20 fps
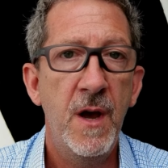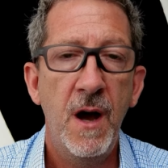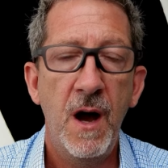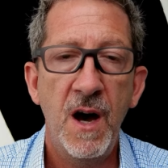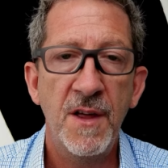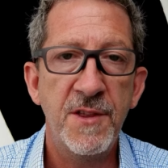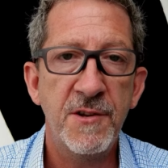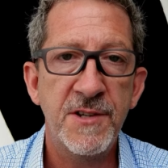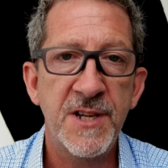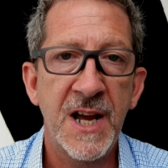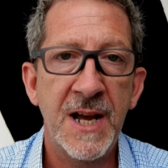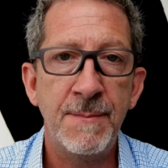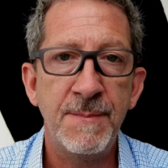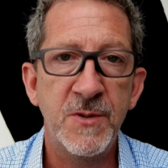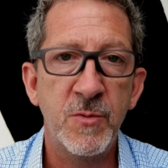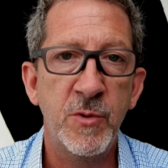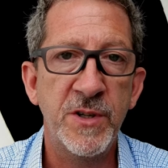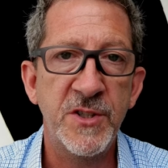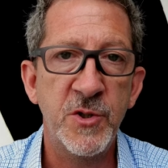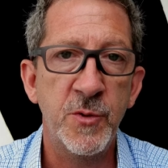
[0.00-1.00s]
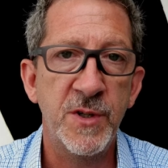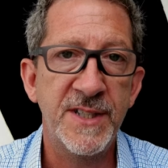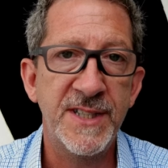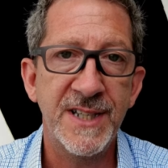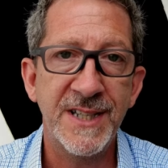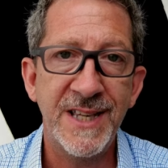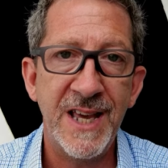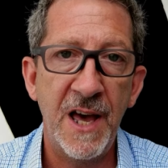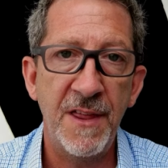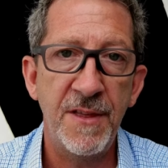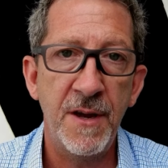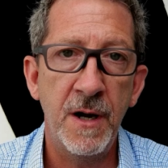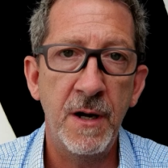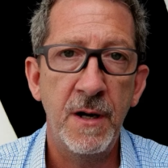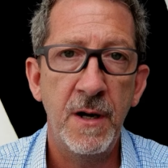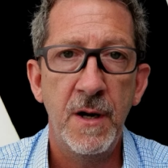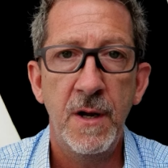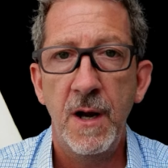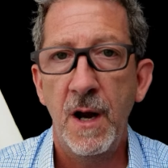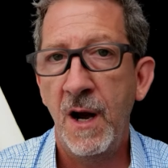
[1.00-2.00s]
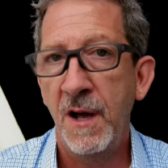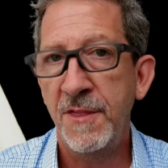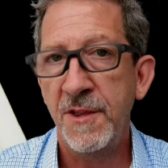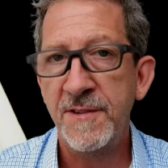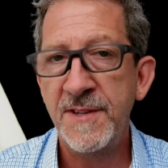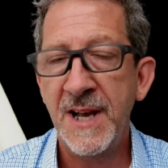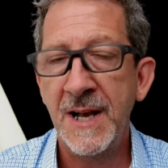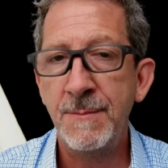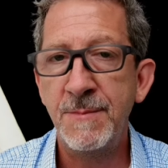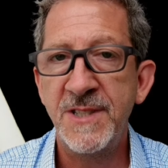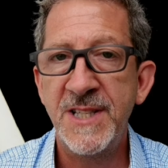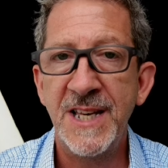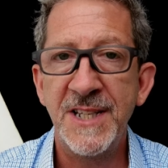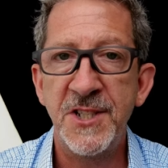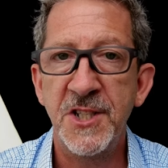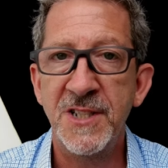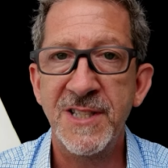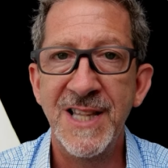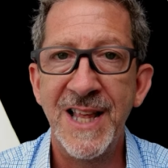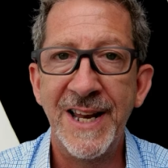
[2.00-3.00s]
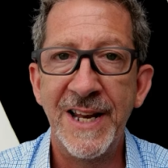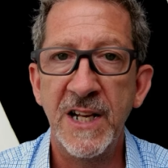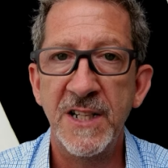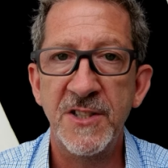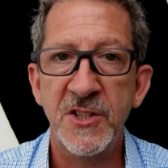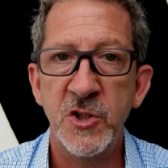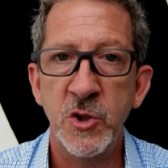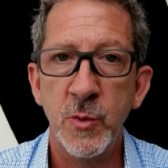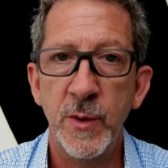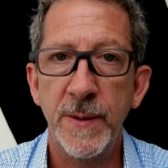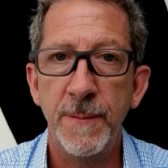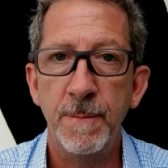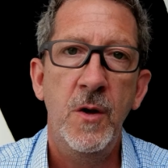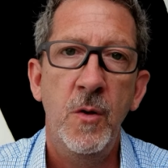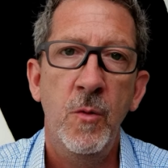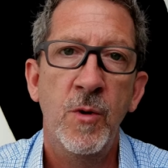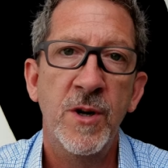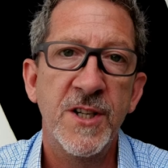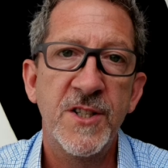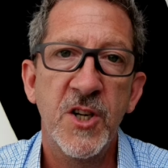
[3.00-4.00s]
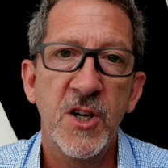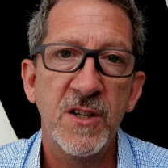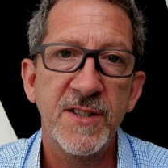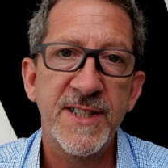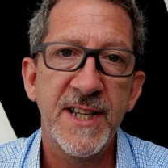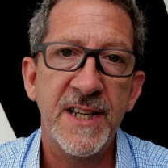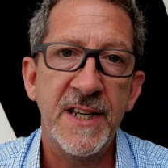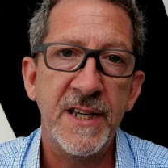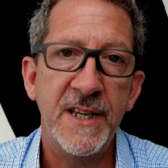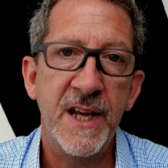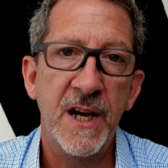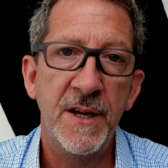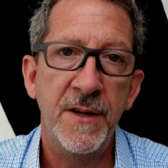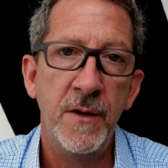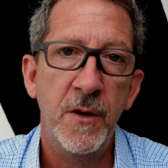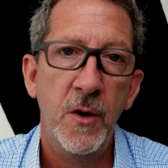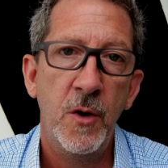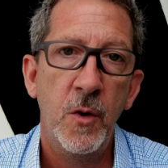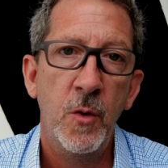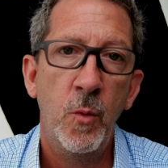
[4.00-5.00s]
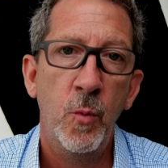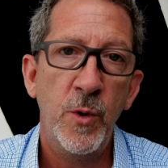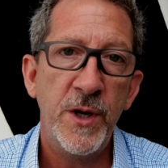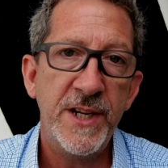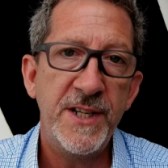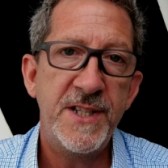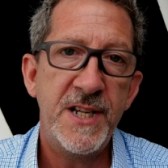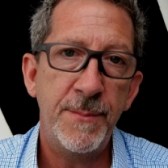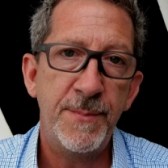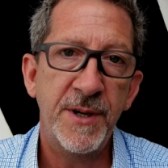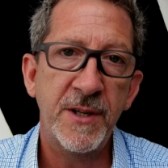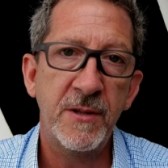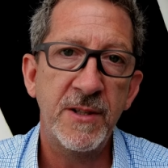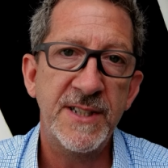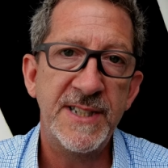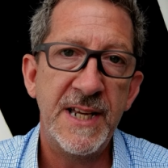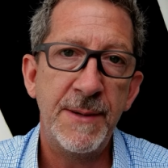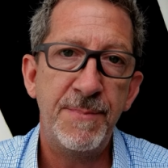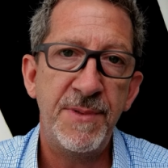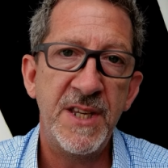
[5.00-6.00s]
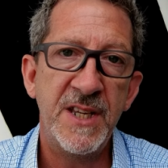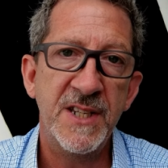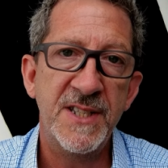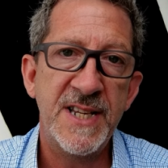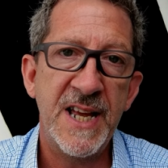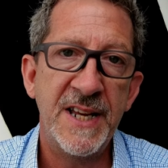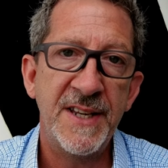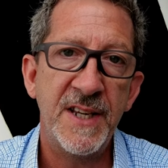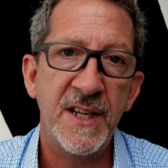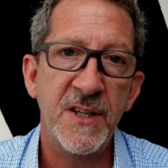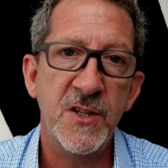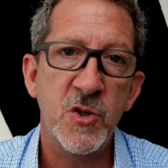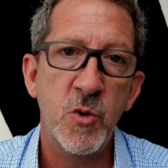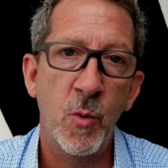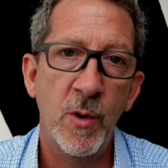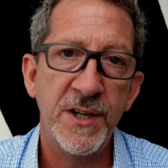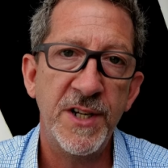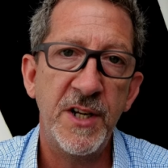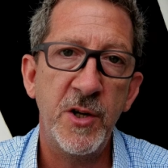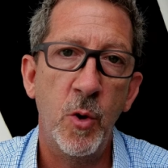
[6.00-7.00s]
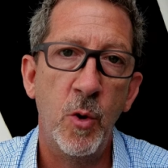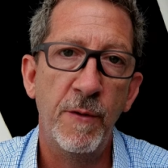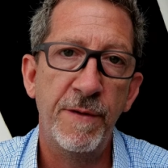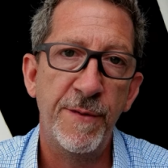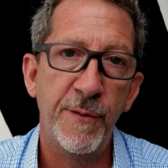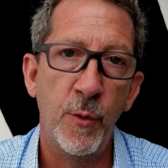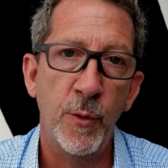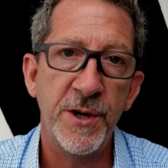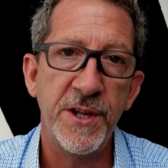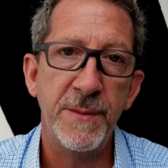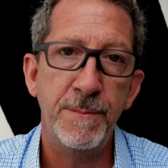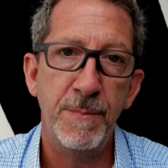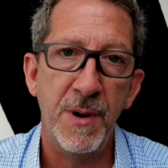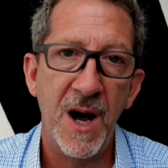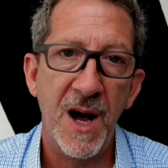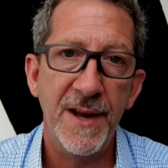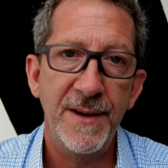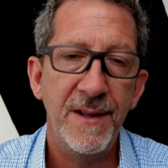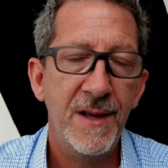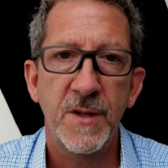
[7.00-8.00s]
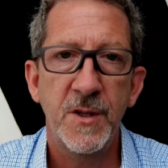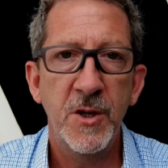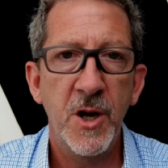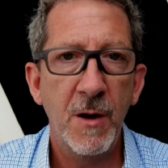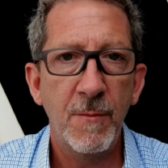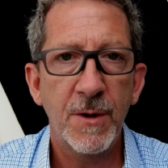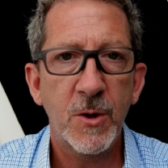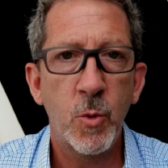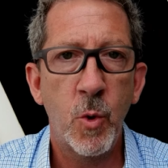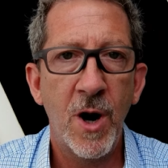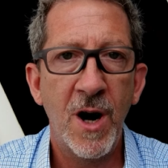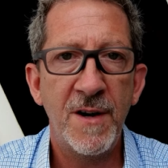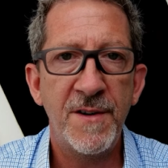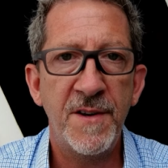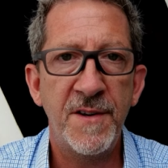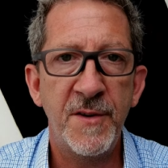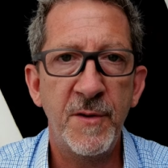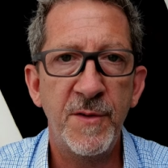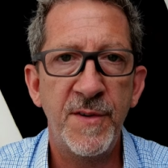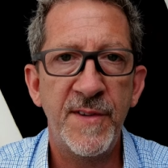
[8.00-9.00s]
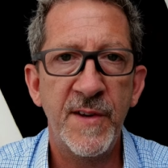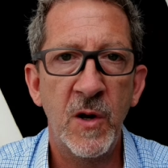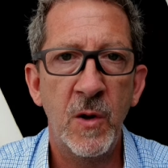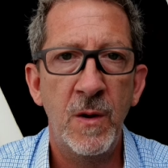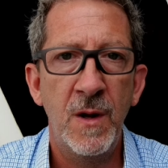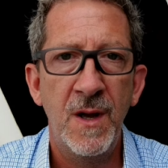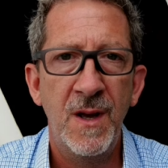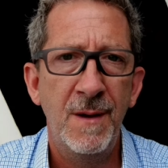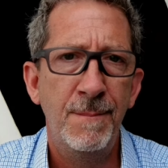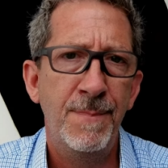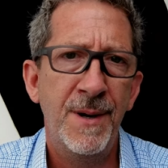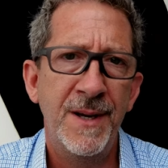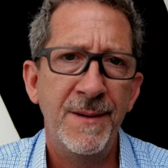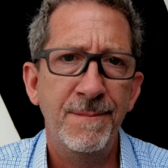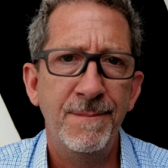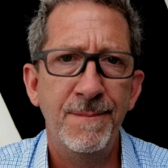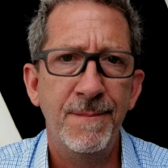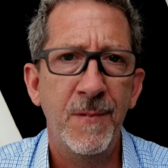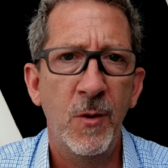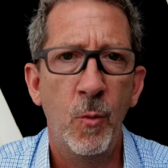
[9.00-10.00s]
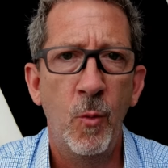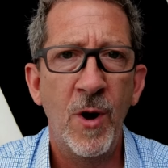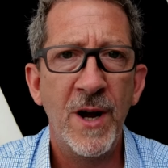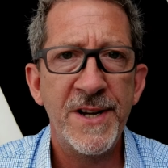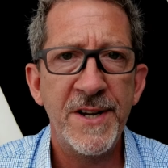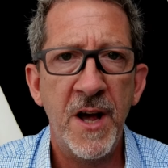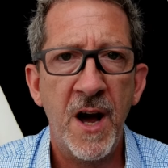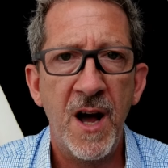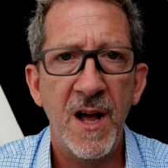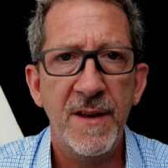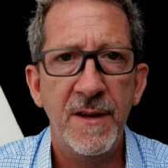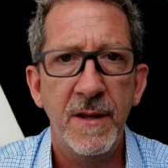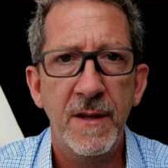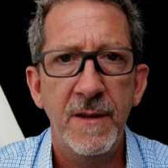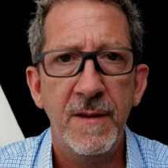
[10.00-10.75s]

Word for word: Other times we do it together. Other times they just let us do it. When it's all said and done, we typically tip the attendant 20 or 40 baht. You're not required to do so, but why not?